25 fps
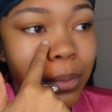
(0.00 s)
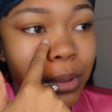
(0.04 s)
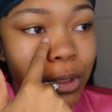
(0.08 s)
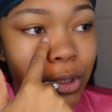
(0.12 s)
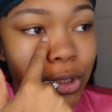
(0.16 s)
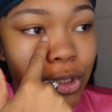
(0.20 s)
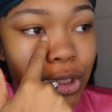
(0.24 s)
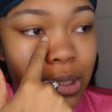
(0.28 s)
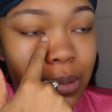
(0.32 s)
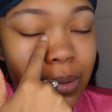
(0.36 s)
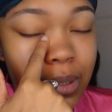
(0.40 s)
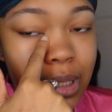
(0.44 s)

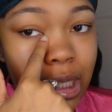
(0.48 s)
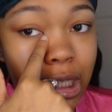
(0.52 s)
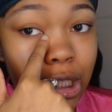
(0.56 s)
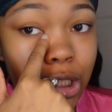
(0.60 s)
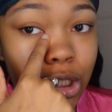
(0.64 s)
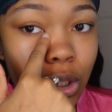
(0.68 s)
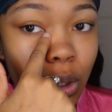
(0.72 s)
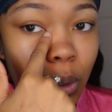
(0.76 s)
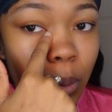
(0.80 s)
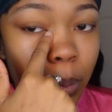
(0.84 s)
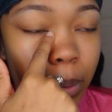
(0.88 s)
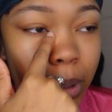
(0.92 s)
She was like,
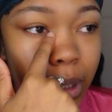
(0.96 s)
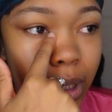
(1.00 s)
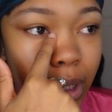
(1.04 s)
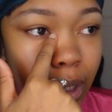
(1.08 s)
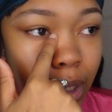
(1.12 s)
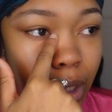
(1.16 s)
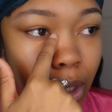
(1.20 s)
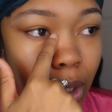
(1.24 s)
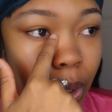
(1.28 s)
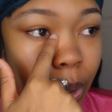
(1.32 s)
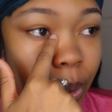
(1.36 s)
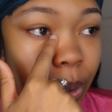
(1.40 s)
don't put
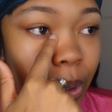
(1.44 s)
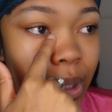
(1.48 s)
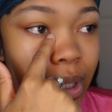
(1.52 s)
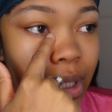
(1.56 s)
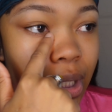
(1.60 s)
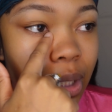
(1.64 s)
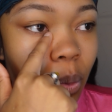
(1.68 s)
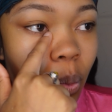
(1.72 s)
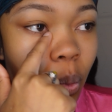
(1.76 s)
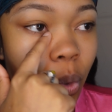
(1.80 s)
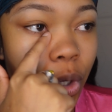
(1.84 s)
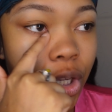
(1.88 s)
it
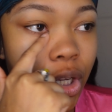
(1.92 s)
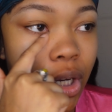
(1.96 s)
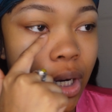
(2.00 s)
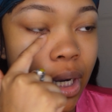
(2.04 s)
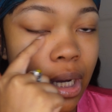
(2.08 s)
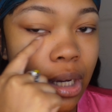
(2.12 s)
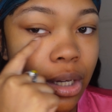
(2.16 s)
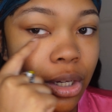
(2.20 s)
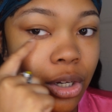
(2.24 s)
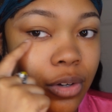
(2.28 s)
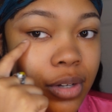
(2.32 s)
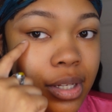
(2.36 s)
on where your
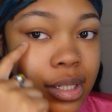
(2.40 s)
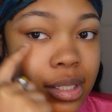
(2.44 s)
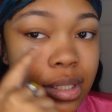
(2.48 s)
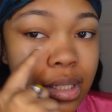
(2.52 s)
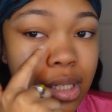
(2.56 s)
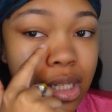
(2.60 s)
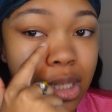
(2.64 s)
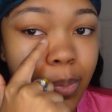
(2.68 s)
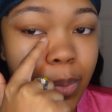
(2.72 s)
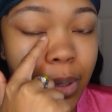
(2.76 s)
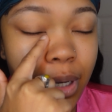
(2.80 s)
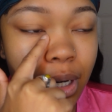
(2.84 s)
eye crease
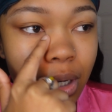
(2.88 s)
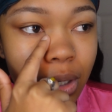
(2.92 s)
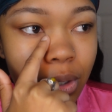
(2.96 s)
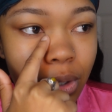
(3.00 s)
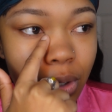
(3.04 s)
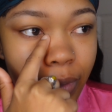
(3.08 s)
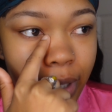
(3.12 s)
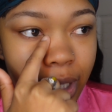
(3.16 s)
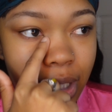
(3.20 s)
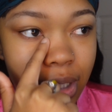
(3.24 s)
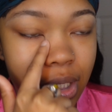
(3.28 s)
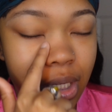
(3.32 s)
is, put it
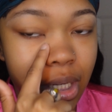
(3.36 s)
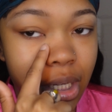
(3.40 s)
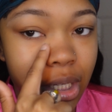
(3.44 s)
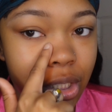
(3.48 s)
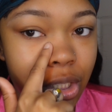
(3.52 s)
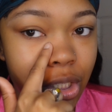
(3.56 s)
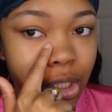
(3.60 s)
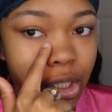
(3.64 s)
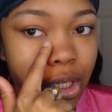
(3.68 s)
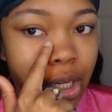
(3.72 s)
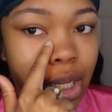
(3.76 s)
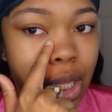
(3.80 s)
directly
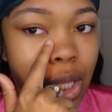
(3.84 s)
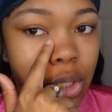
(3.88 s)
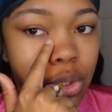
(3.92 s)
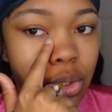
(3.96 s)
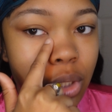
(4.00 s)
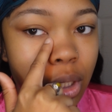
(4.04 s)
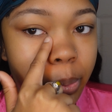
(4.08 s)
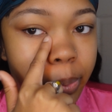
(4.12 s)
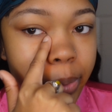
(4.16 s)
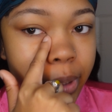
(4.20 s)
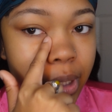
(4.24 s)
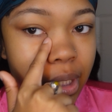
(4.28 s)
under. So
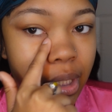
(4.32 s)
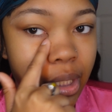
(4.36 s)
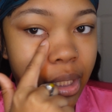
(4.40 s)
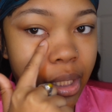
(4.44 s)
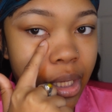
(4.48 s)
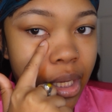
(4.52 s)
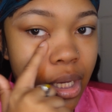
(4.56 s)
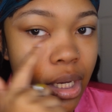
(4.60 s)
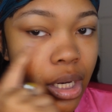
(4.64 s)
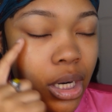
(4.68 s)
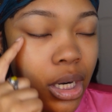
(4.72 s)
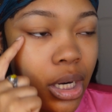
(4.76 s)
I put it
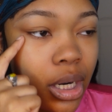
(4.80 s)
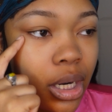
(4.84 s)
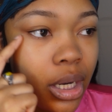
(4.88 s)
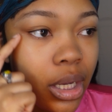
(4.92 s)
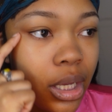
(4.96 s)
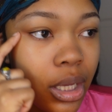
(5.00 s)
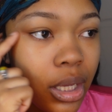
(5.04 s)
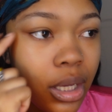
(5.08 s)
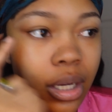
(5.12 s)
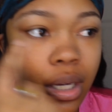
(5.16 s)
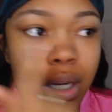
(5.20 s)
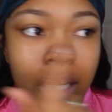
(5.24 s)
here,
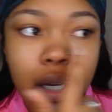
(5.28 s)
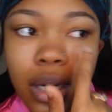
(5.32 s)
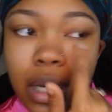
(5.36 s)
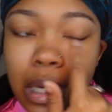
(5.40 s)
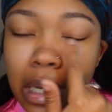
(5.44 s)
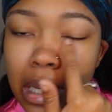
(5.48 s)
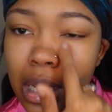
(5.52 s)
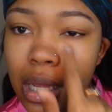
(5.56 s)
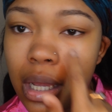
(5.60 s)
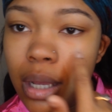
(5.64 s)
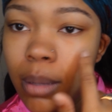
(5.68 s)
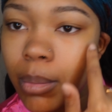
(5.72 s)
here,
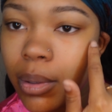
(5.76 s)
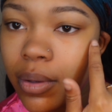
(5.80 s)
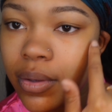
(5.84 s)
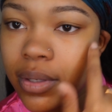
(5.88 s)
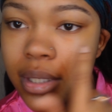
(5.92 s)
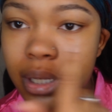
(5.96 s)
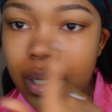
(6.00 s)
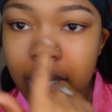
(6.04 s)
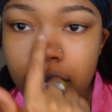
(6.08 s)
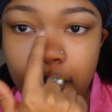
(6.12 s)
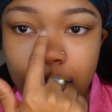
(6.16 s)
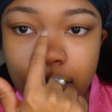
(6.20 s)
both
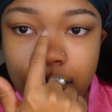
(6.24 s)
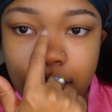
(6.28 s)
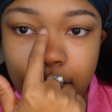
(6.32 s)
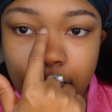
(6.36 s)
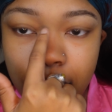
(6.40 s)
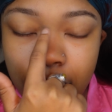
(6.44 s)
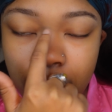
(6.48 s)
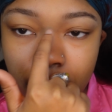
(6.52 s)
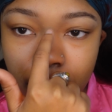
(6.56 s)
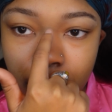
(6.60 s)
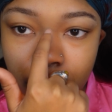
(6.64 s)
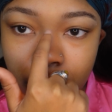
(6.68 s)
sides, and
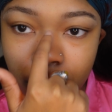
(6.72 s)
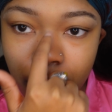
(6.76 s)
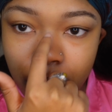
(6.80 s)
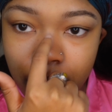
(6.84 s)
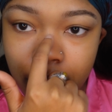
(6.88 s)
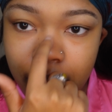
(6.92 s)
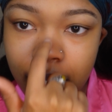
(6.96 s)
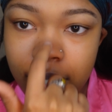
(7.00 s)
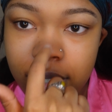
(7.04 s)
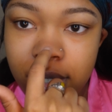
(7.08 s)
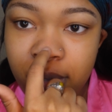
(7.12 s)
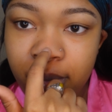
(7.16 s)
I do 3
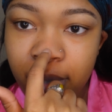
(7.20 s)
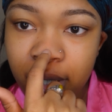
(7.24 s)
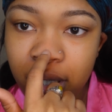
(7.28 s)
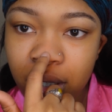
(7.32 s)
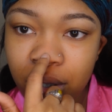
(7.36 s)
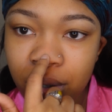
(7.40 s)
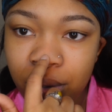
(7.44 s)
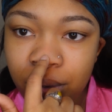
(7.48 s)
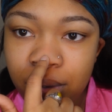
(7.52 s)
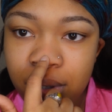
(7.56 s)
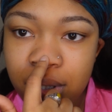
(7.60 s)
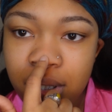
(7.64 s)
dots on my
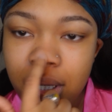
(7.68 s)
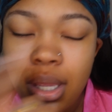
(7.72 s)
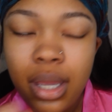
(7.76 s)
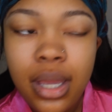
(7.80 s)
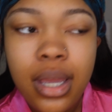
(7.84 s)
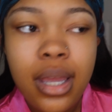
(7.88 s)
nose.